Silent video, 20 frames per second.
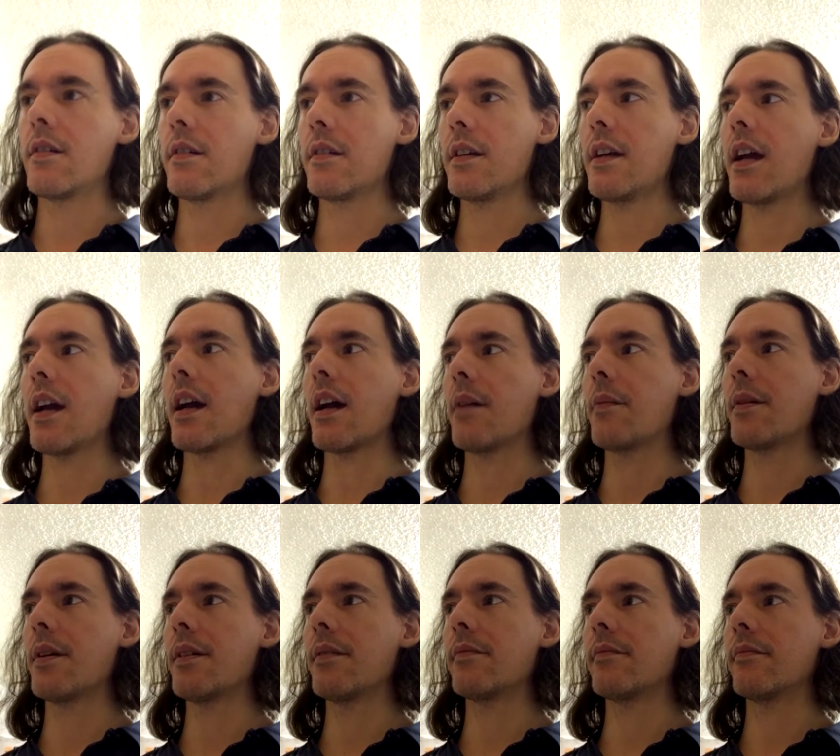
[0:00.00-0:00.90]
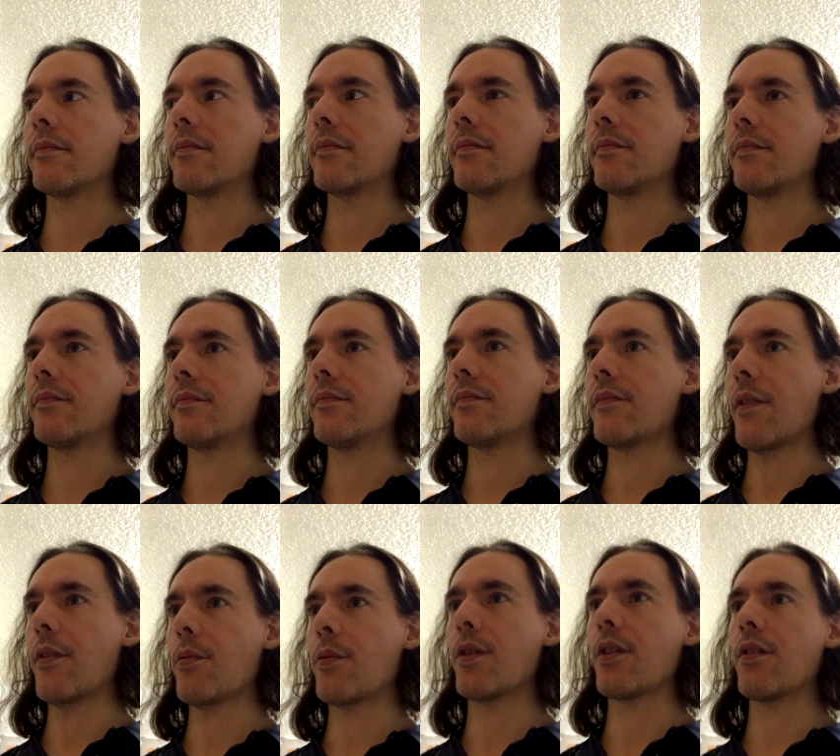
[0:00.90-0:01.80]
Yeah, I mean,
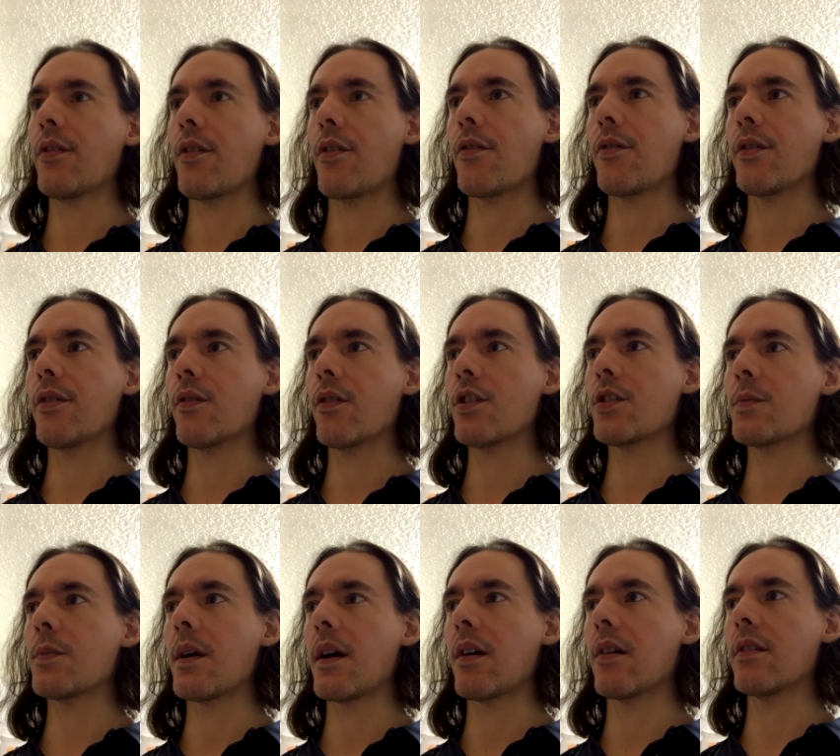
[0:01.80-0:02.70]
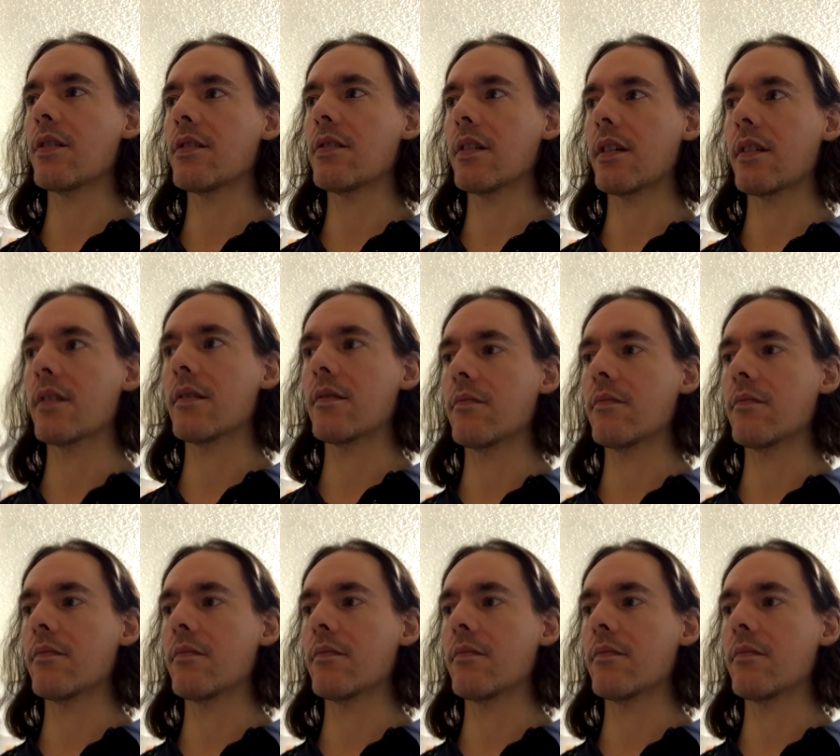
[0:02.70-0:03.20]
330 horsepower. It's like,